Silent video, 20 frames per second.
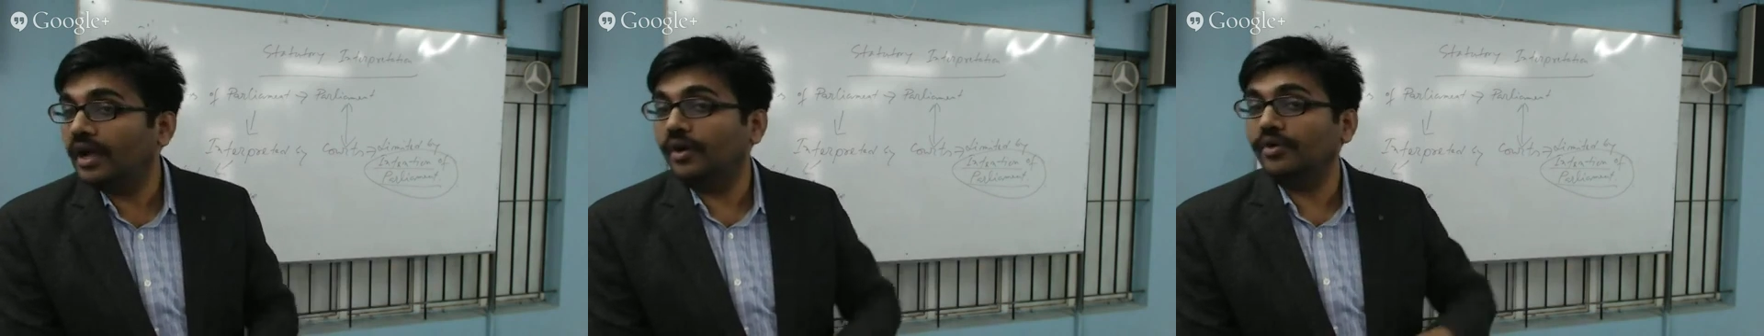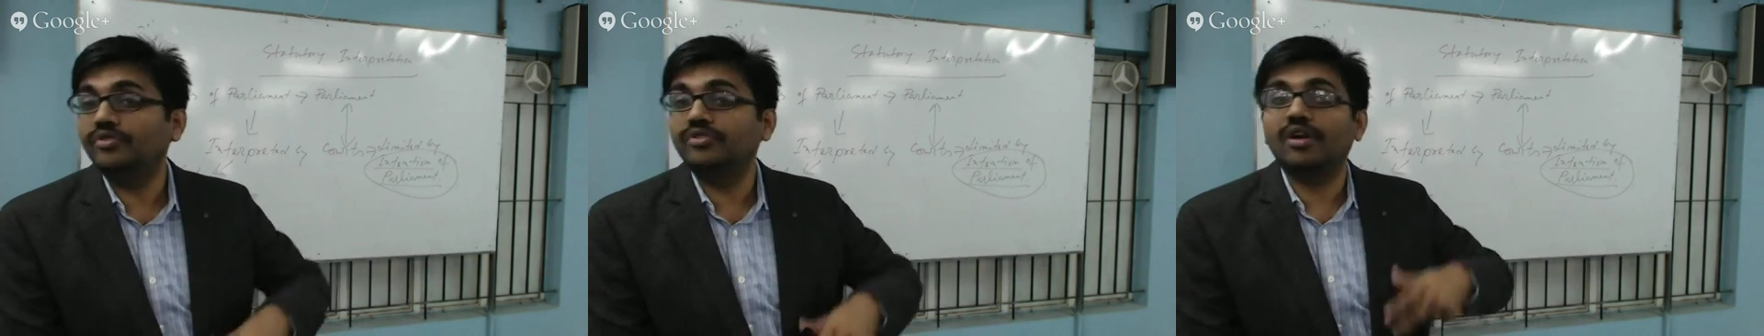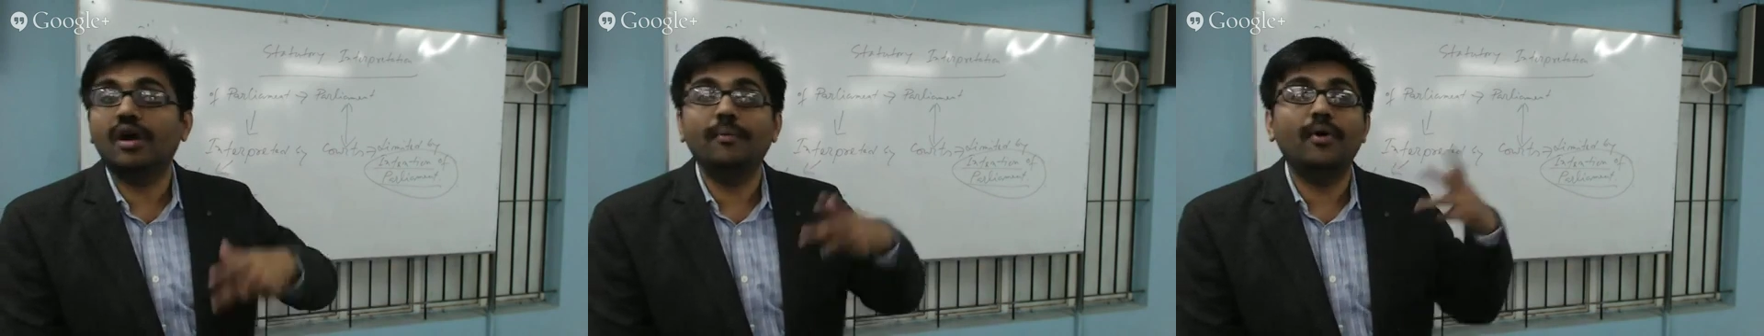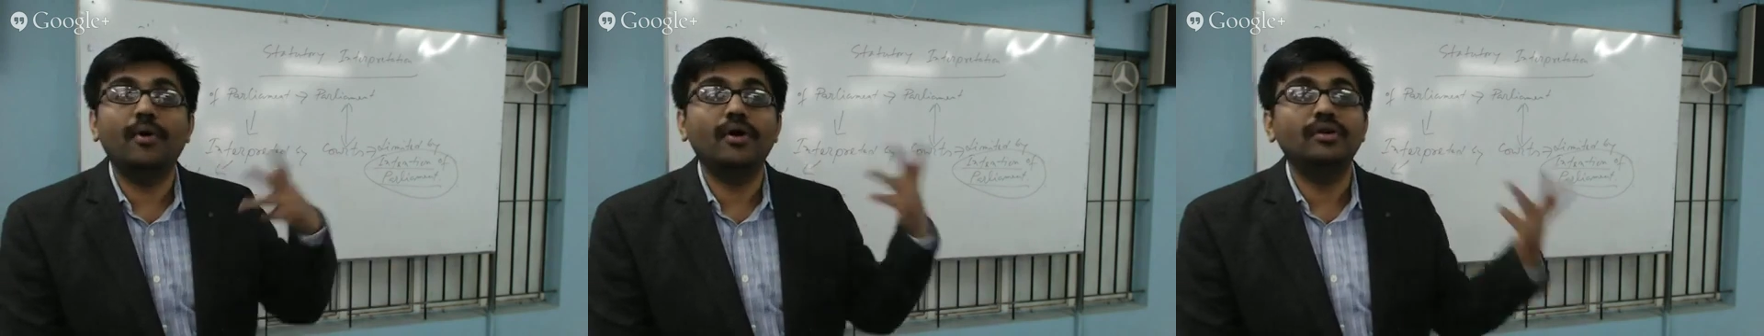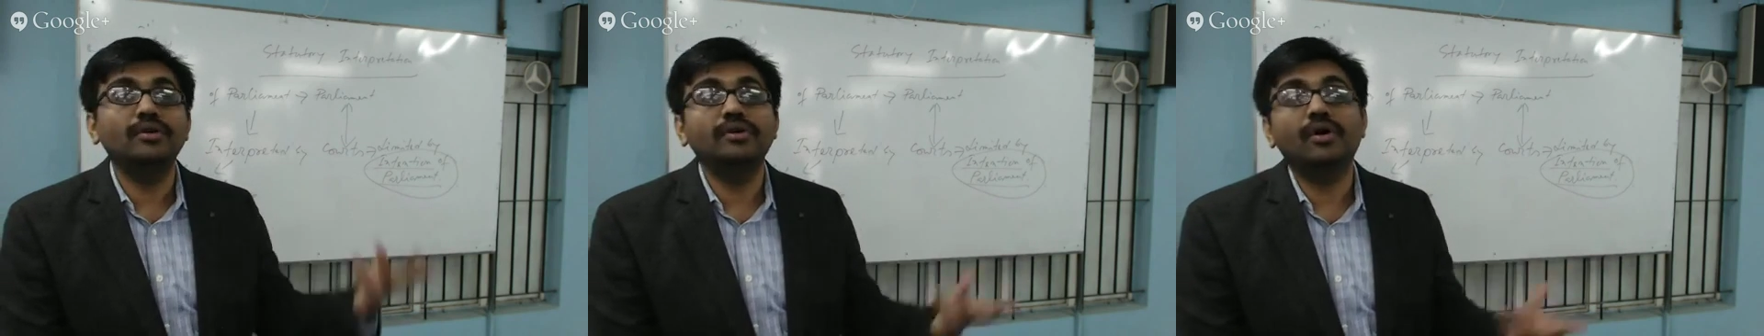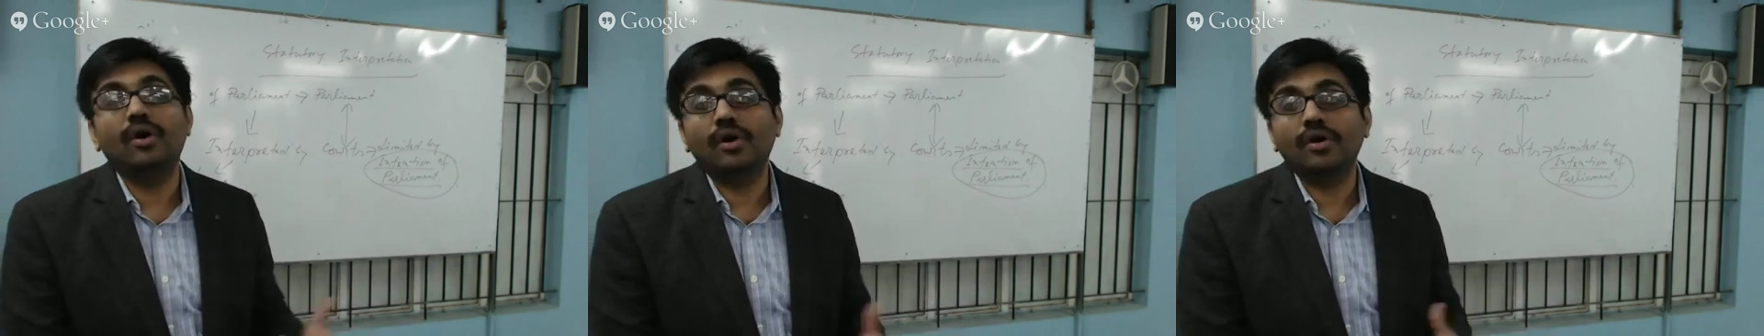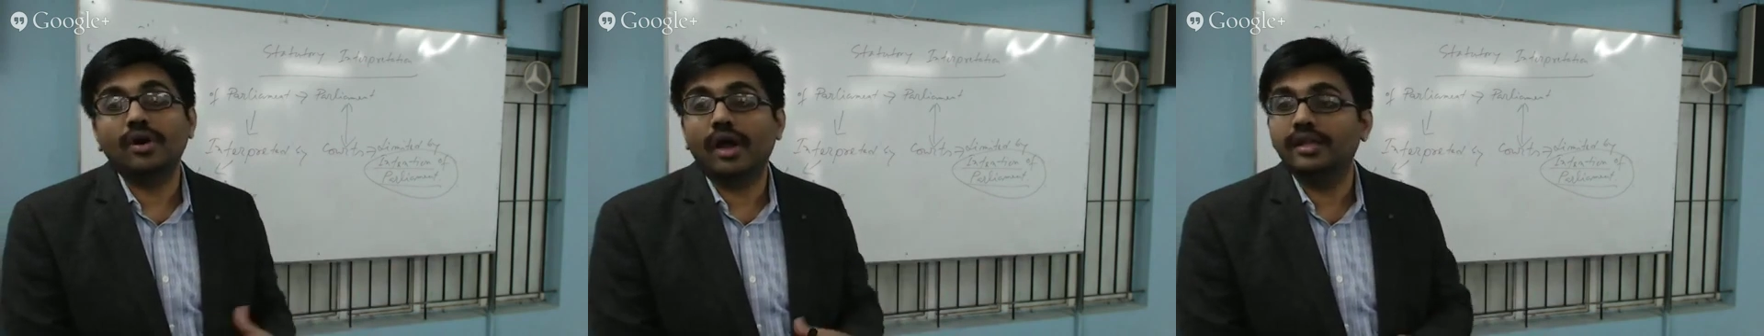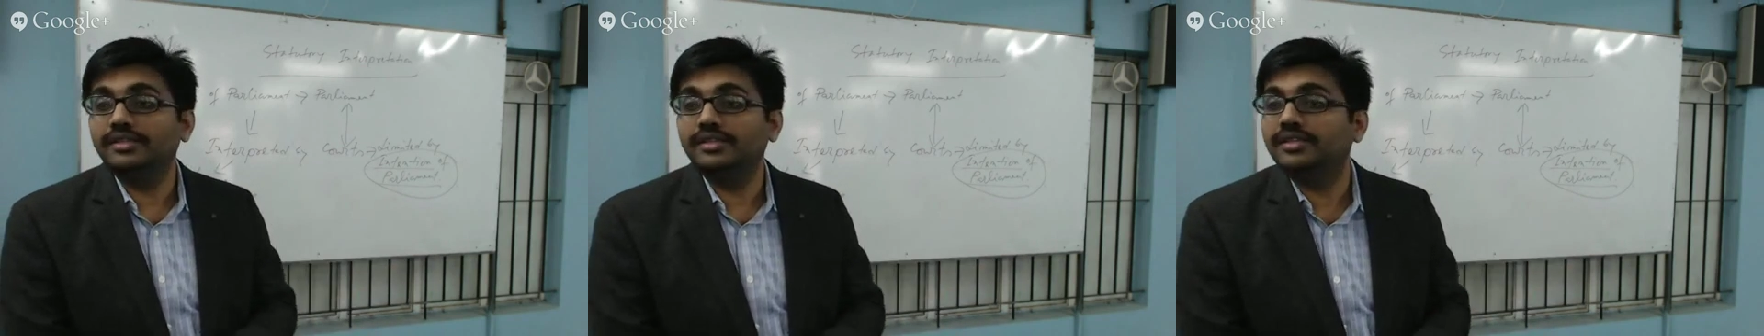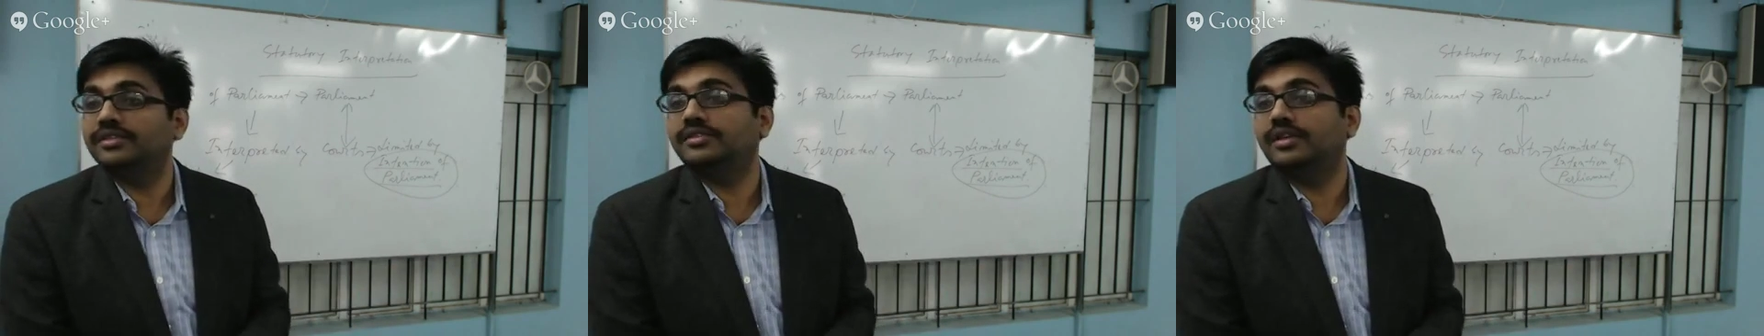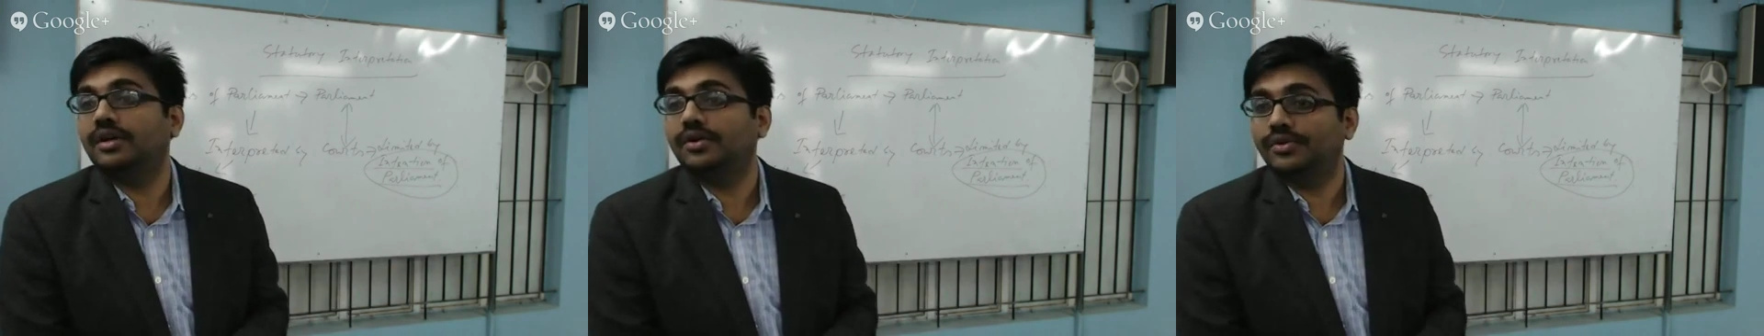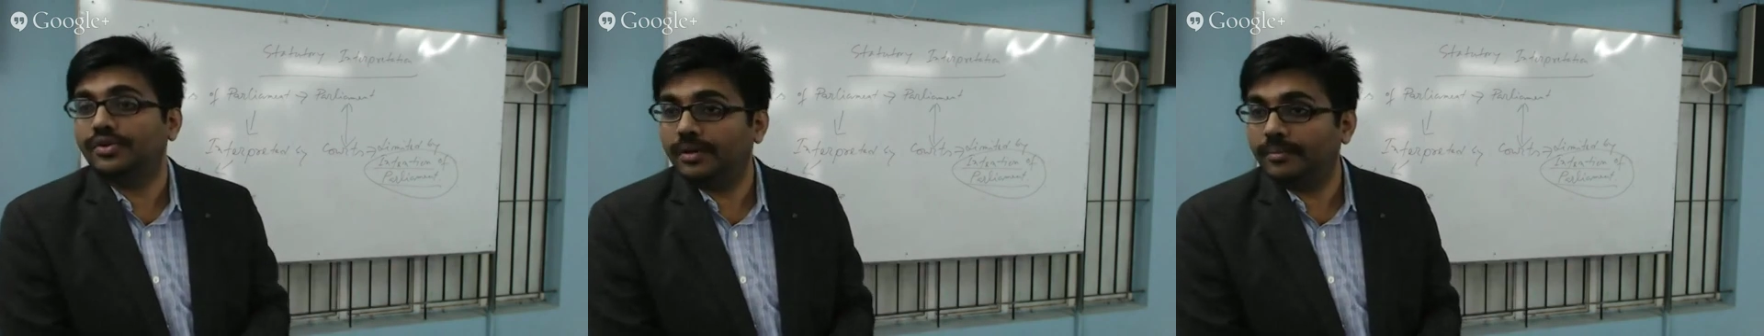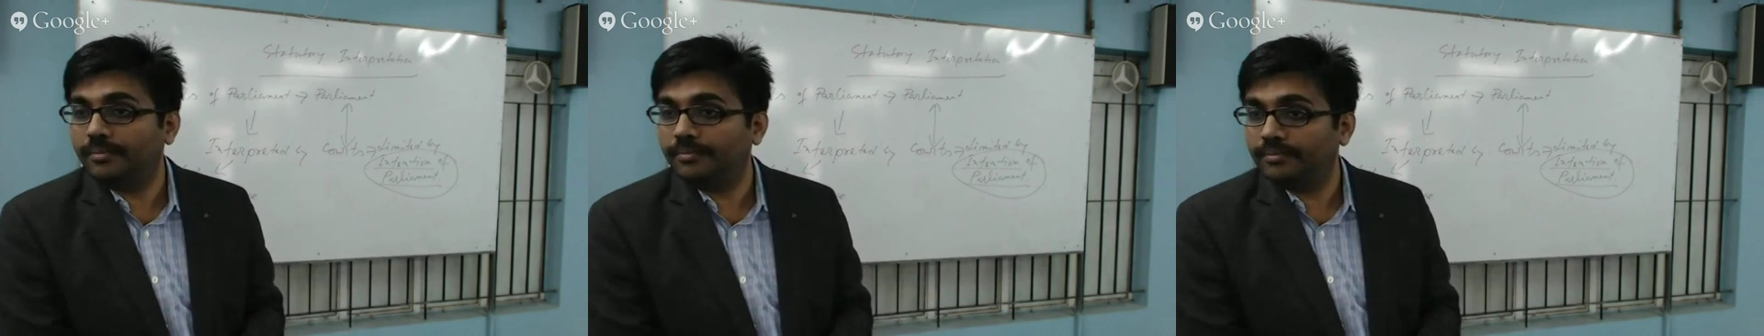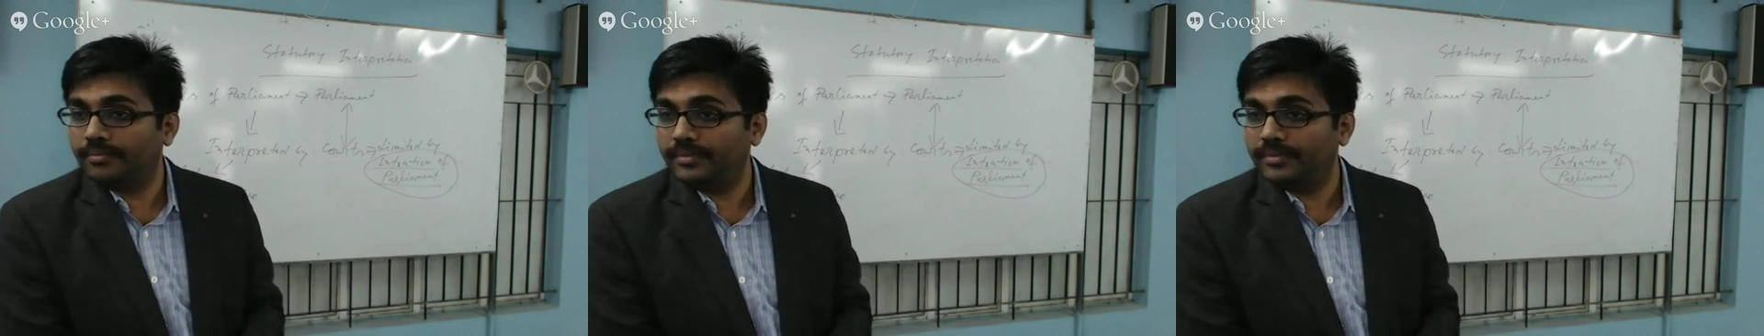outcome or unjust outcome.